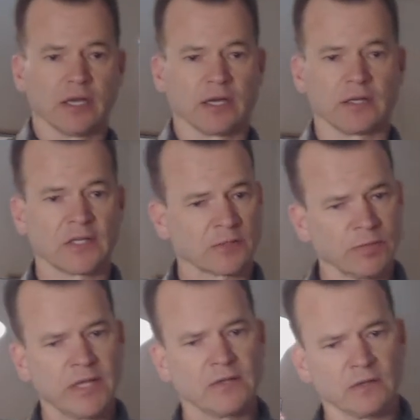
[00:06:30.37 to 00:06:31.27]

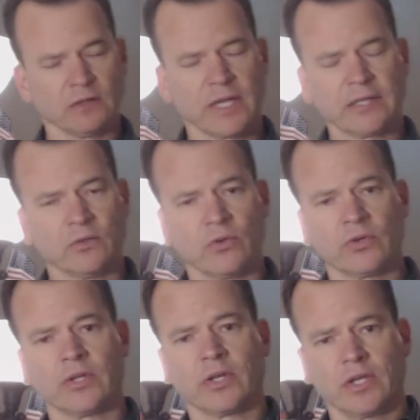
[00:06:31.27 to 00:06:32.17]
explain to the landlord
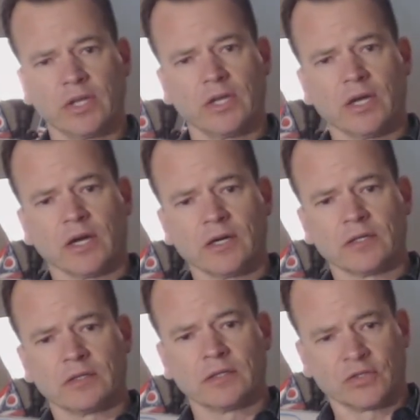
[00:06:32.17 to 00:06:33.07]

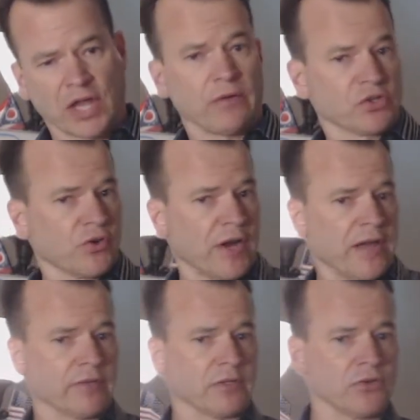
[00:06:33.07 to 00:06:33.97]
the challenge you're
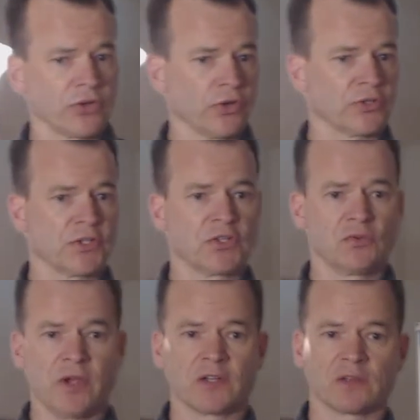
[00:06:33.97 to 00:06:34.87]
having, your current
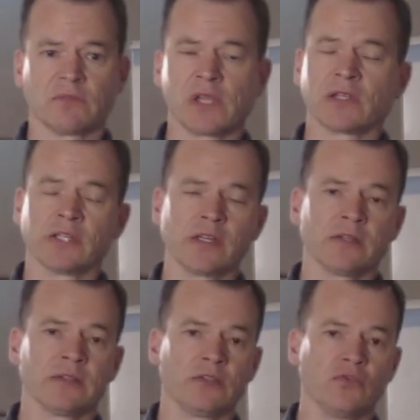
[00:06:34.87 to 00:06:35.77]
situation. Be clear
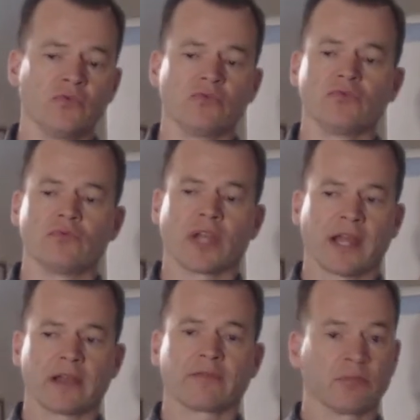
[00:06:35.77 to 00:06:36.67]
that you
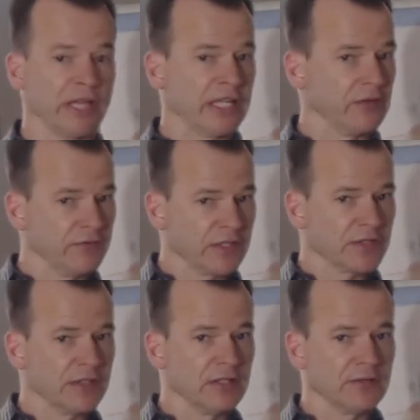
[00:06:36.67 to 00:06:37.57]
have a plan to fix
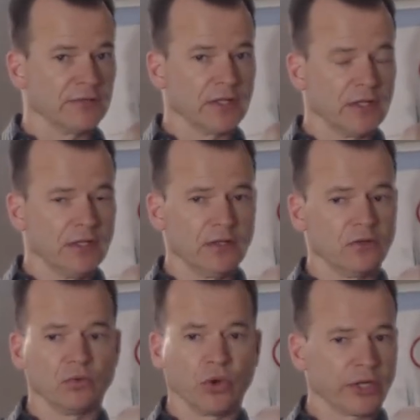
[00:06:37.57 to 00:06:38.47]
it. You're
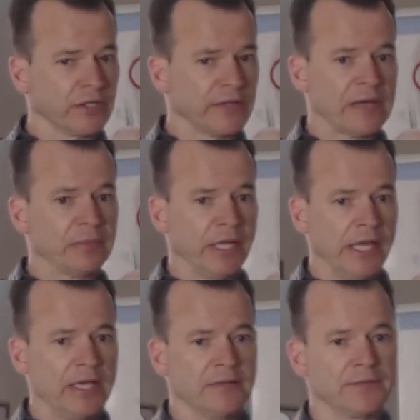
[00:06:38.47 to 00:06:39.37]
working on that
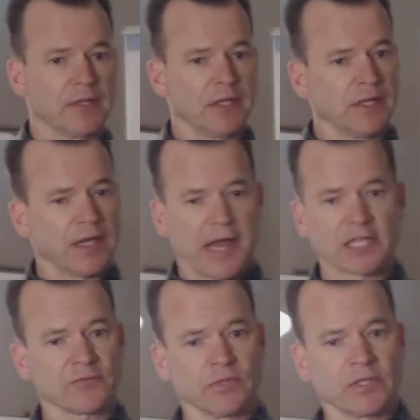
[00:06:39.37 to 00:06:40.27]
plan.
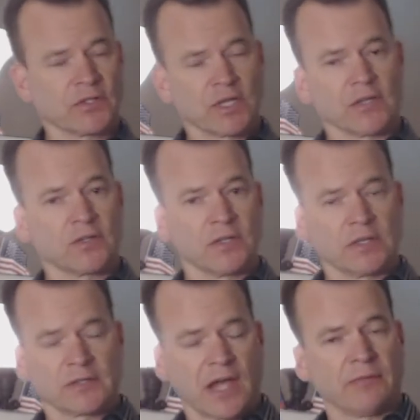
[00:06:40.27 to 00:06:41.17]
Ask for an extension and
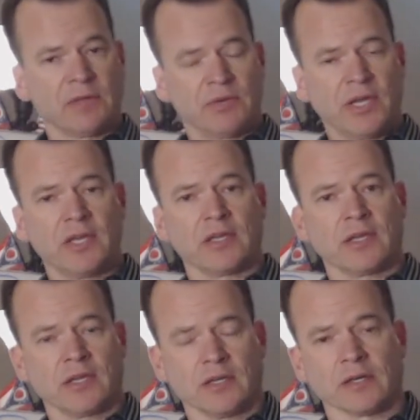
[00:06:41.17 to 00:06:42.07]
time to pay
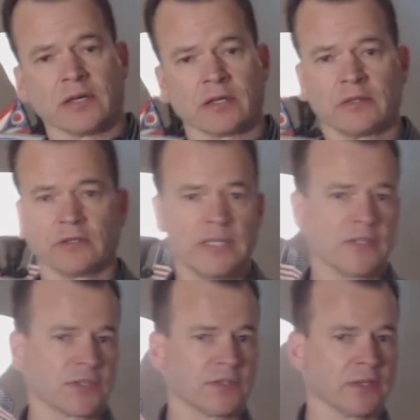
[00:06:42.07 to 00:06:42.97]
the
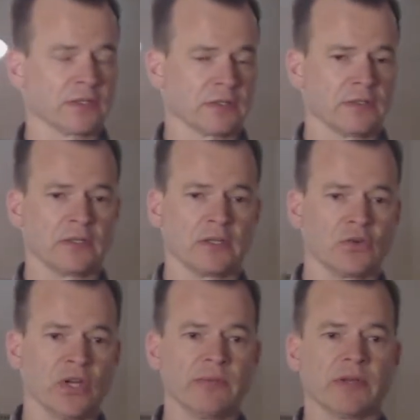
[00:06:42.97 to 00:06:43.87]
lease, the
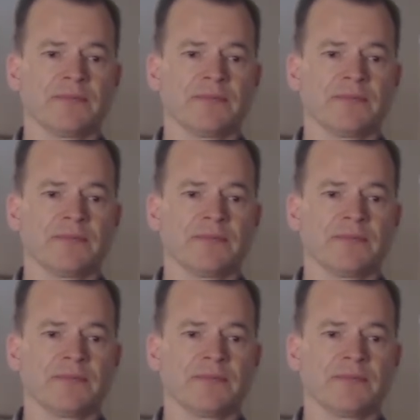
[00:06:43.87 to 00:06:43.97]
agreement,